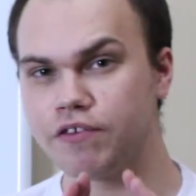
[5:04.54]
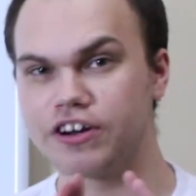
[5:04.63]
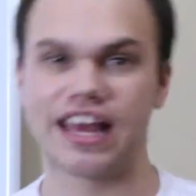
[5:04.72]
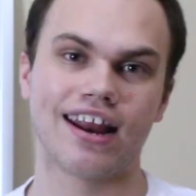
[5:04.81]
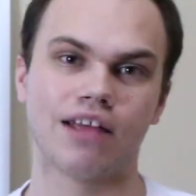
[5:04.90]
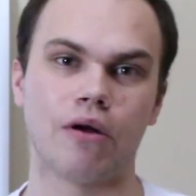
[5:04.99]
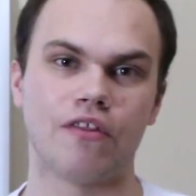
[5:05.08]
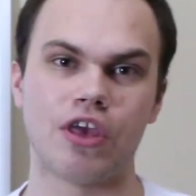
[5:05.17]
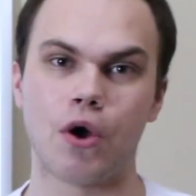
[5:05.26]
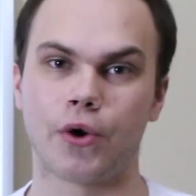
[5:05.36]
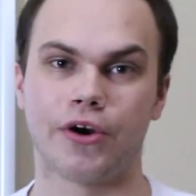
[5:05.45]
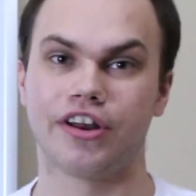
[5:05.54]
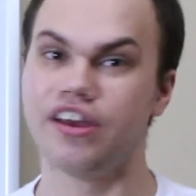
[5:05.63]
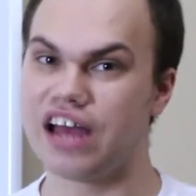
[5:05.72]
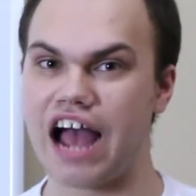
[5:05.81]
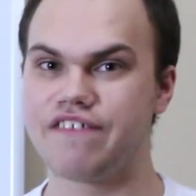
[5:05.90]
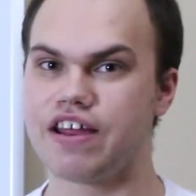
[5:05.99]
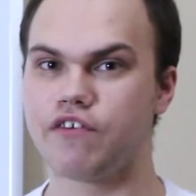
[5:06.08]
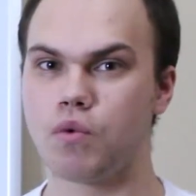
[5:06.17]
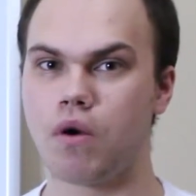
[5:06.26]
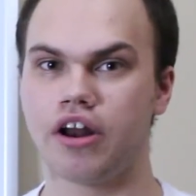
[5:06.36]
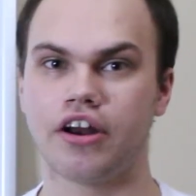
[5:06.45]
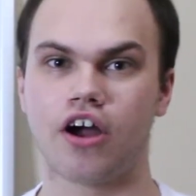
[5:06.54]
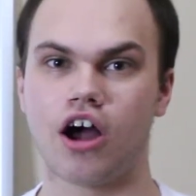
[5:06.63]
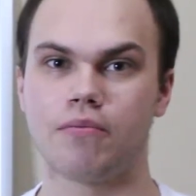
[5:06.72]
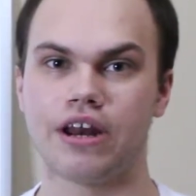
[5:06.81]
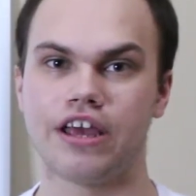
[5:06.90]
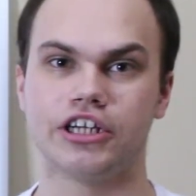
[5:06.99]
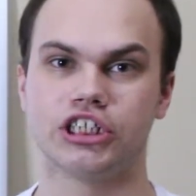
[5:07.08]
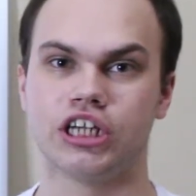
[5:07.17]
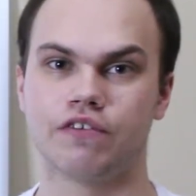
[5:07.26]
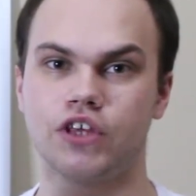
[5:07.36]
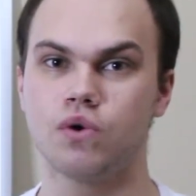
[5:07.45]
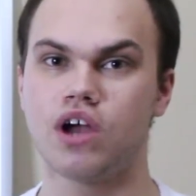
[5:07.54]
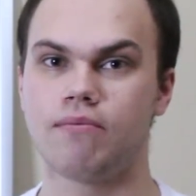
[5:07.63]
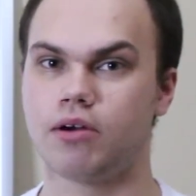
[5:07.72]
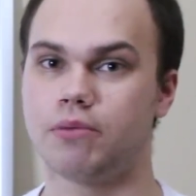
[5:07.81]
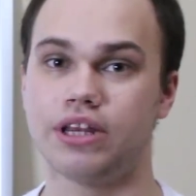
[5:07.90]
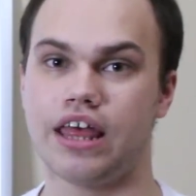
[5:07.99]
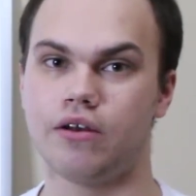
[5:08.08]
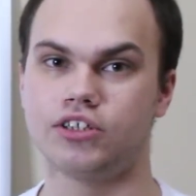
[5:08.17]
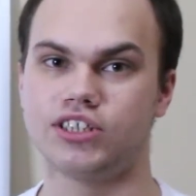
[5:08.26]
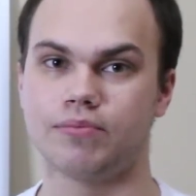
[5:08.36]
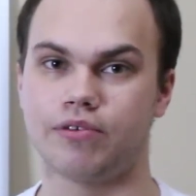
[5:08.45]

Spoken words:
forgetting about the yogurt, I've never wanted a combination of cucumber and potato chip